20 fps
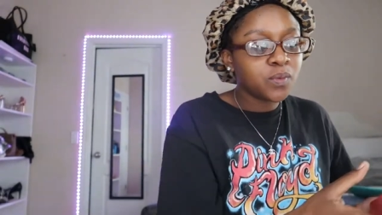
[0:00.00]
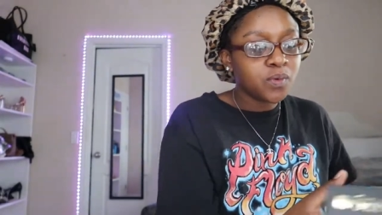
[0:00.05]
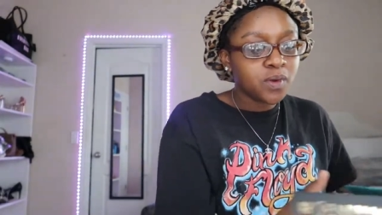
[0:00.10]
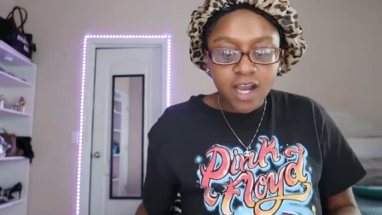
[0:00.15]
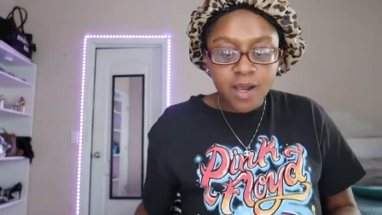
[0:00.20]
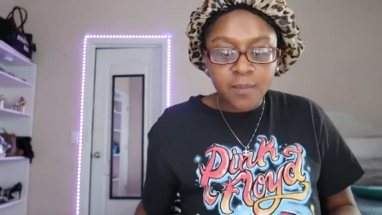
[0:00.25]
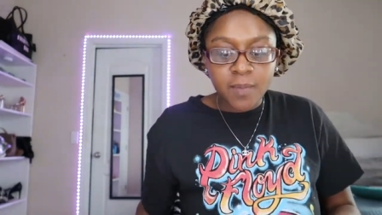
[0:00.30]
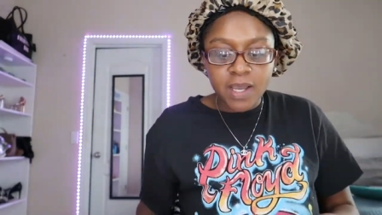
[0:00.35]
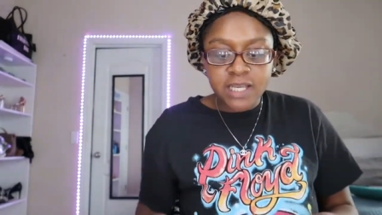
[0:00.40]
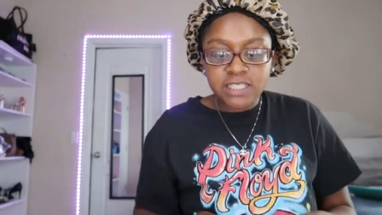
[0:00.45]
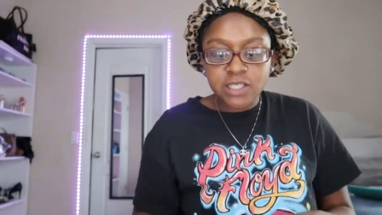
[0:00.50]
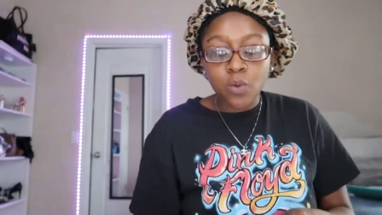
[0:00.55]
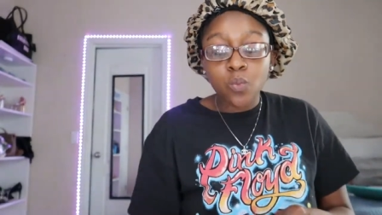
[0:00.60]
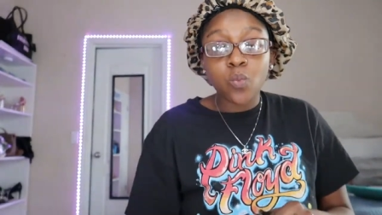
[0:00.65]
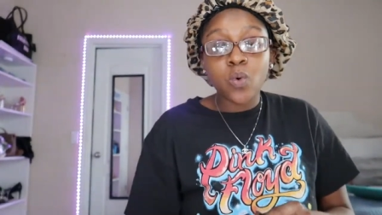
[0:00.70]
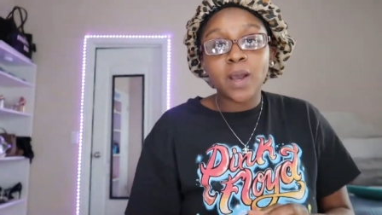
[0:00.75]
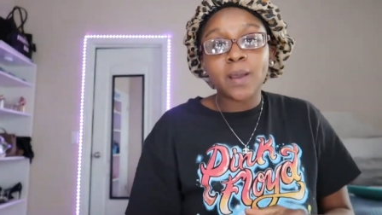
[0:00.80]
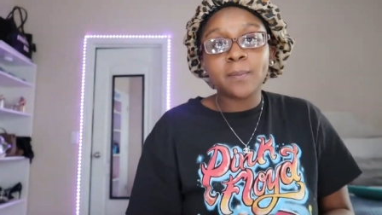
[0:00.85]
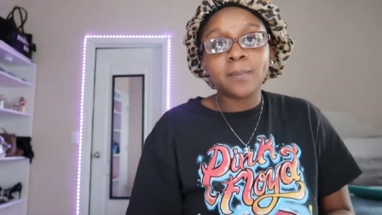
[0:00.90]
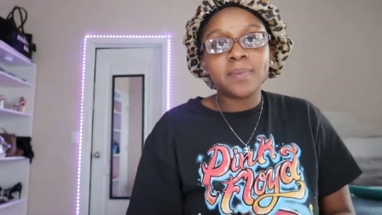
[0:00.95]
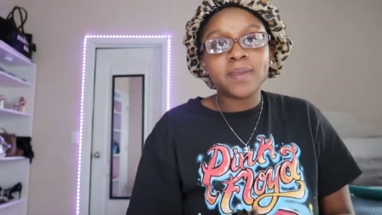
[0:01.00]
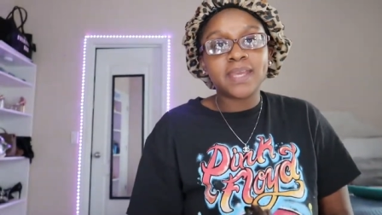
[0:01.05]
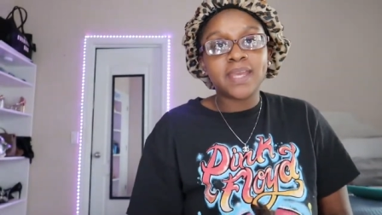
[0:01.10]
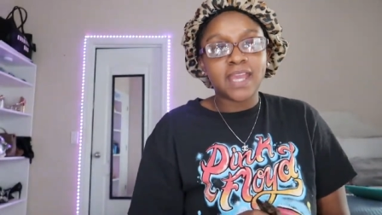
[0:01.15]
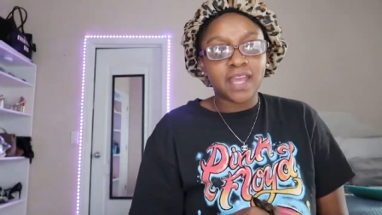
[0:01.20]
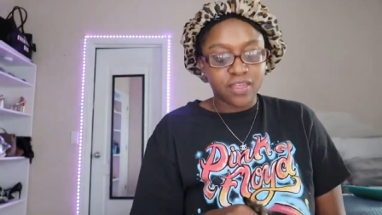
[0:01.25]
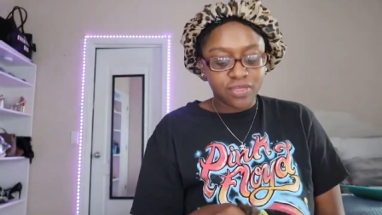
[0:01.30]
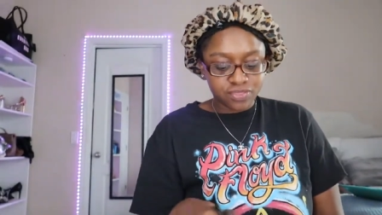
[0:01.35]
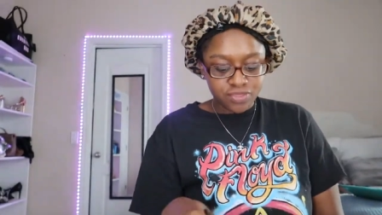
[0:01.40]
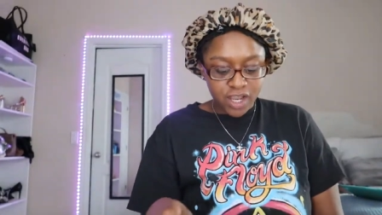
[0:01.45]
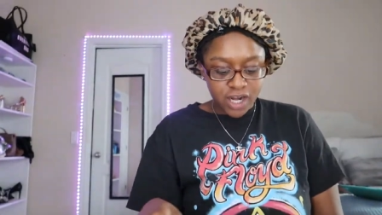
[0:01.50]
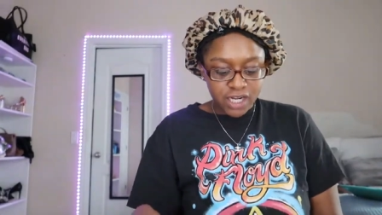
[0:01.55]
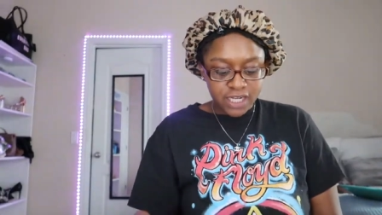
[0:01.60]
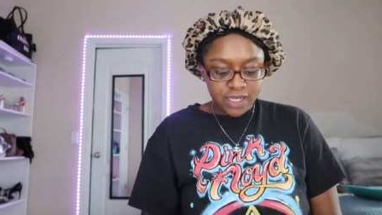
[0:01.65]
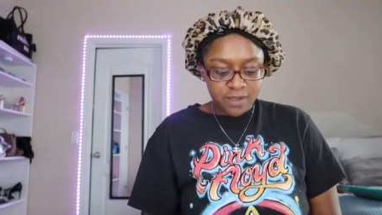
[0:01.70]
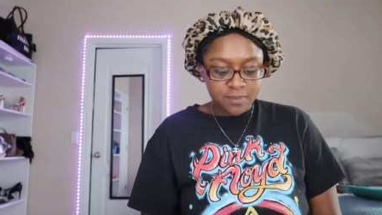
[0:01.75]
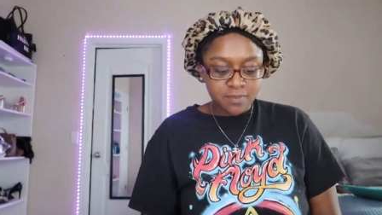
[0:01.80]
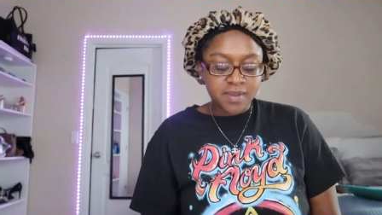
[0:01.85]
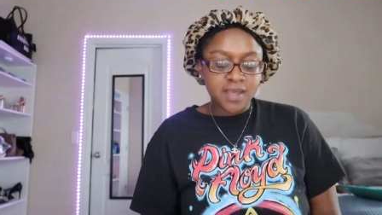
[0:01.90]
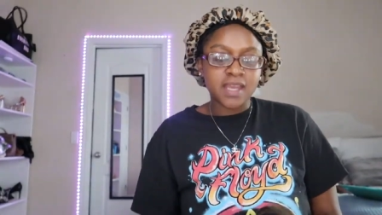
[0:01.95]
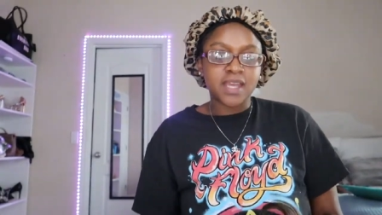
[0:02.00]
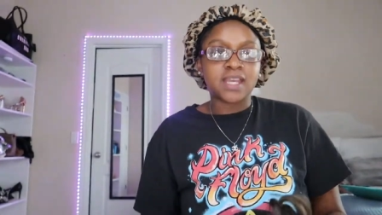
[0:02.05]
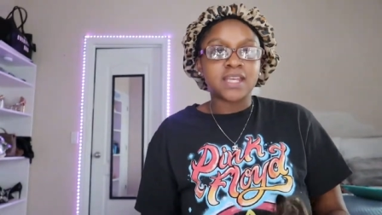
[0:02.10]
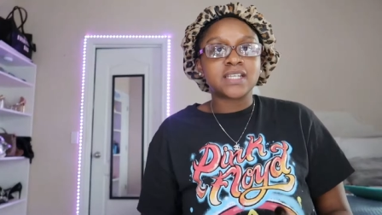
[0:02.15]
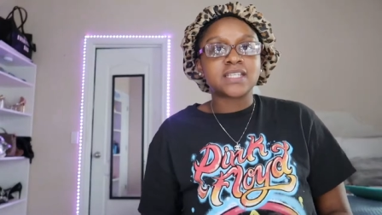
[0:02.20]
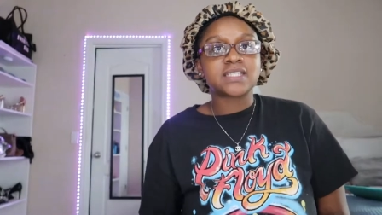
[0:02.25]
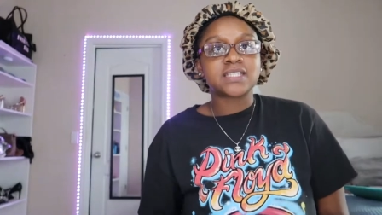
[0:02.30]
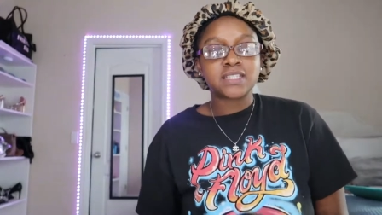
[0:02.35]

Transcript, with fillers: um it's a one B and thirty mix.